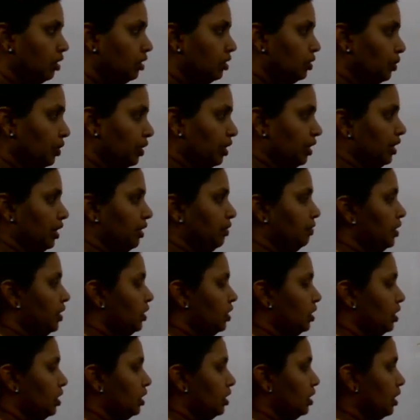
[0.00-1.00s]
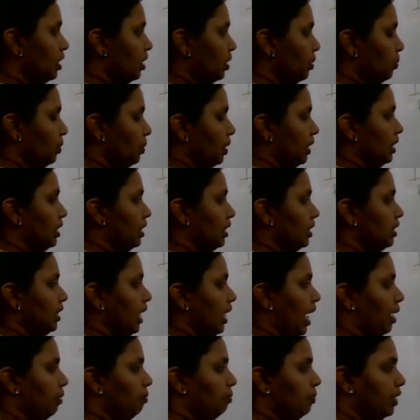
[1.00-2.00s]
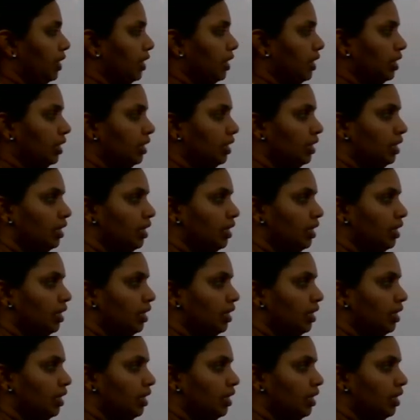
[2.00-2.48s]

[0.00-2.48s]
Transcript: So in which circuit it is happening?